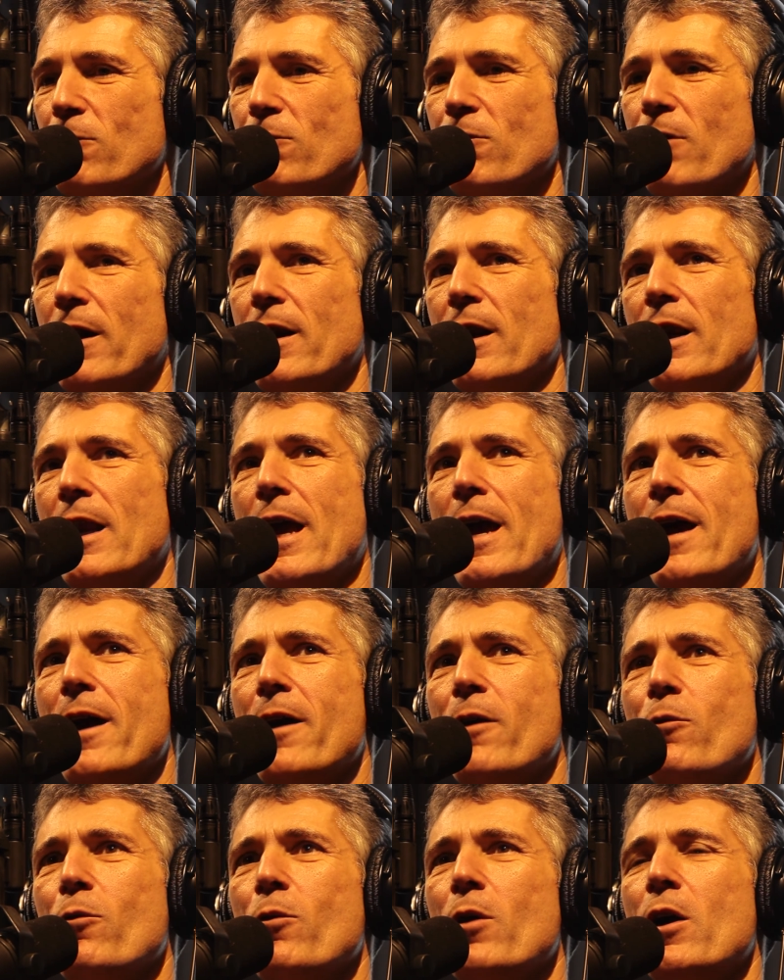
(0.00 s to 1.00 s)
Right
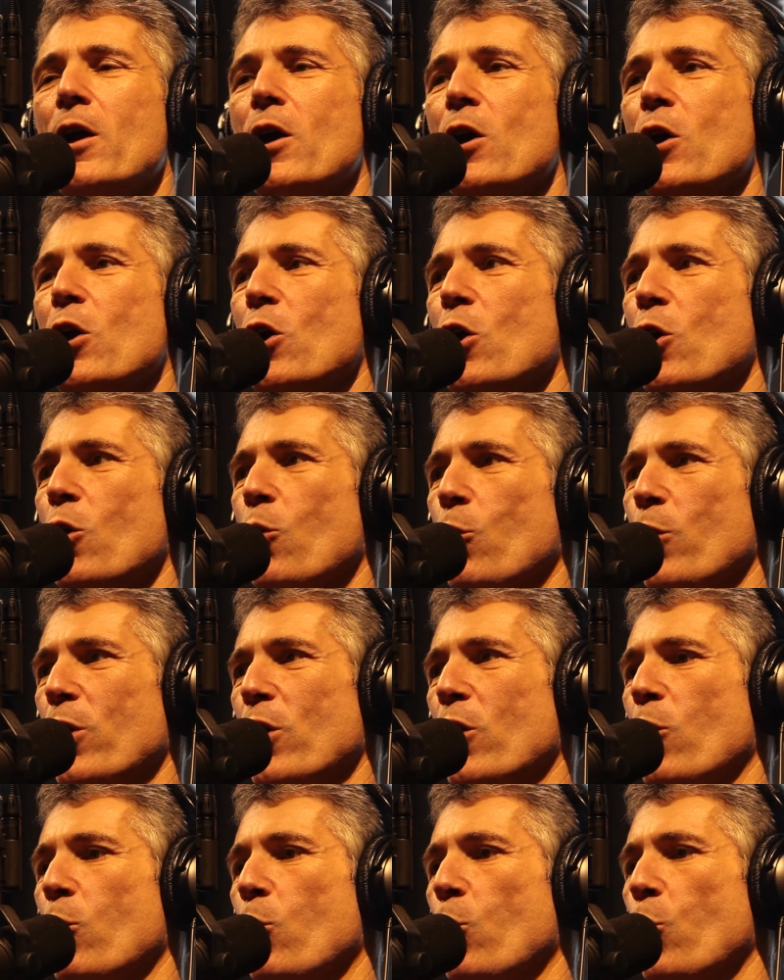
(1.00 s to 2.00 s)
now, we
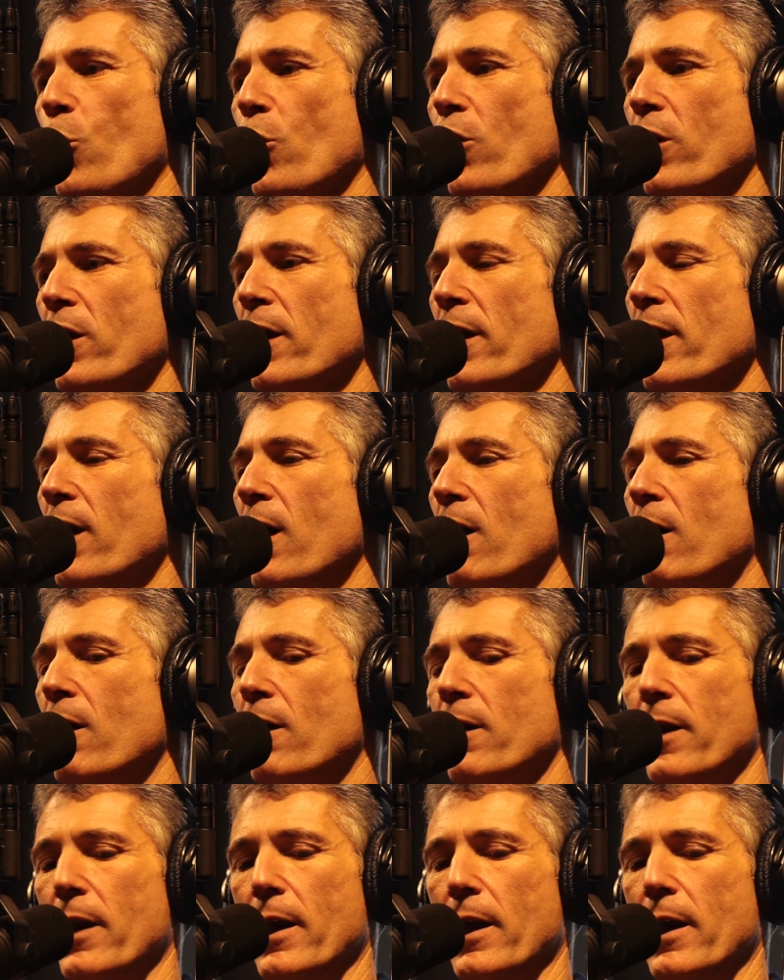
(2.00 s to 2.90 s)
are working on